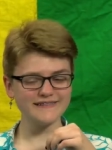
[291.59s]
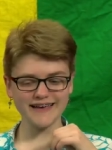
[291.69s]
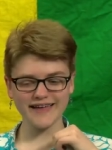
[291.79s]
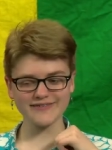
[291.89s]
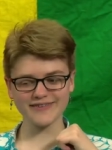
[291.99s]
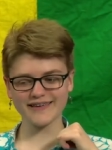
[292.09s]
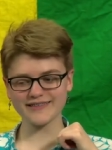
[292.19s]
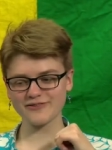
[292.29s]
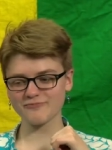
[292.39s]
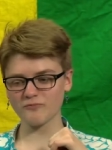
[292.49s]
Yeah, there's like
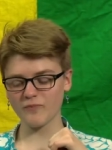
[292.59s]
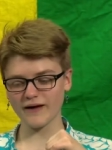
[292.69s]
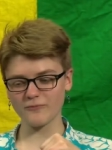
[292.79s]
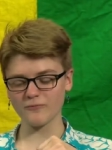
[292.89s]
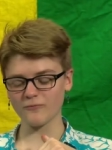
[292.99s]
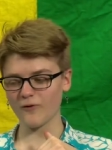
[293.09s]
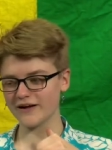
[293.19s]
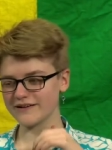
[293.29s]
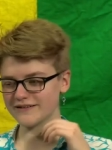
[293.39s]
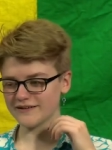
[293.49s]
this like
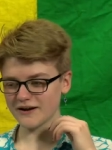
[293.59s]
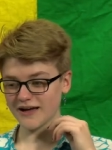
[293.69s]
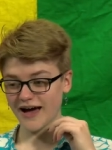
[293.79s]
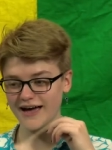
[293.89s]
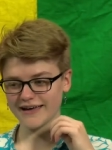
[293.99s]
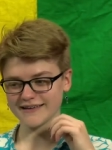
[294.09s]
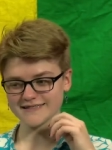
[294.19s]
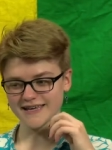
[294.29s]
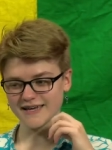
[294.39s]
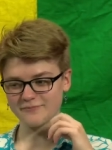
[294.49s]
one guy is
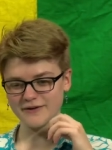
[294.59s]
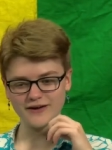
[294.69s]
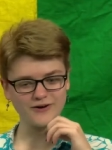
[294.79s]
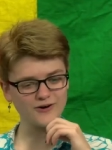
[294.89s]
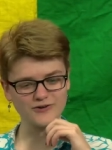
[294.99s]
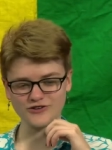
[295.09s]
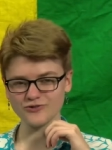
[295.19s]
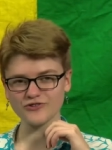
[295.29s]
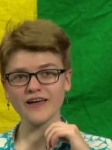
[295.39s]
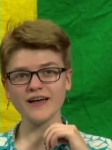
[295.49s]
like bigger,
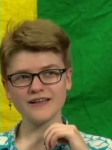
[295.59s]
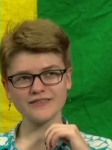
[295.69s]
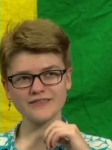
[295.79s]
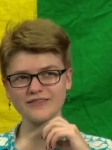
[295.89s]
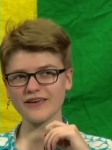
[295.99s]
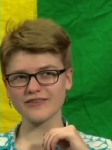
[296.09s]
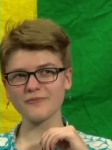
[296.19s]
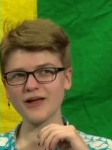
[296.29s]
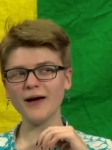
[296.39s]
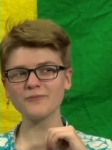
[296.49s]
usually like
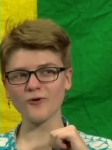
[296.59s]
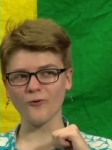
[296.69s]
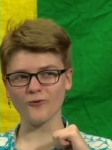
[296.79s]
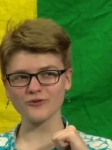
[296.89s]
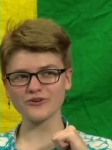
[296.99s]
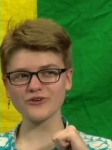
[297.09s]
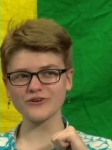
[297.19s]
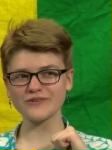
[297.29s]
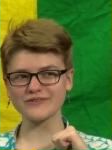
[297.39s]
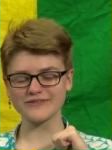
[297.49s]
sometimes
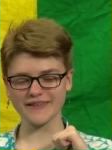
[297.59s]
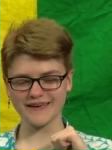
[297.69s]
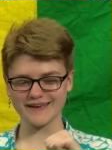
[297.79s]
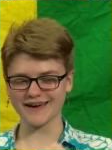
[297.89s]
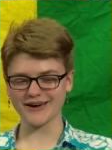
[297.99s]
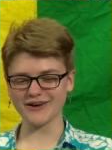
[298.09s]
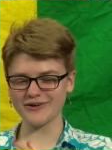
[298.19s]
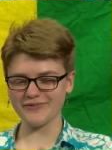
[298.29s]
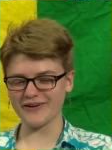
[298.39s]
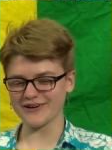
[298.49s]
older, it's like a
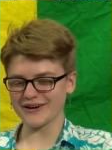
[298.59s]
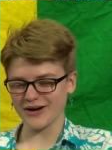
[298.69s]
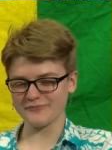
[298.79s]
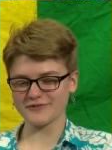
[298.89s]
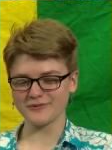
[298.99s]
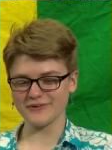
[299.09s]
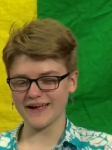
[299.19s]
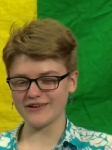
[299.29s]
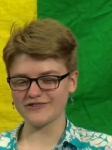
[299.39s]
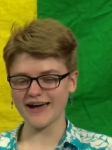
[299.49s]
very Ew. uncomfortable
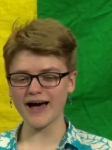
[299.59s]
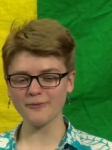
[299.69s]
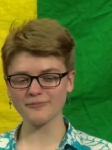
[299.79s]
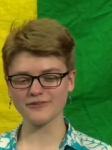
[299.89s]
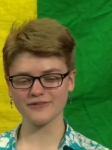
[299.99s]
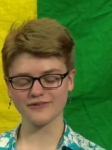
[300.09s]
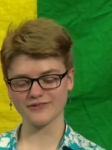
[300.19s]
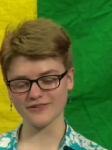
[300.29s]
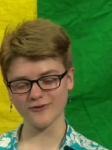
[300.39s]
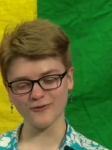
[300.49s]
age gap. So there's
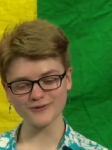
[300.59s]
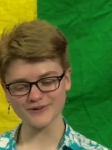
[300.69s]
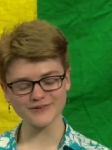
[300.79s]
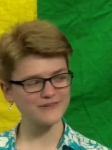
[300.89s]
this older Call me by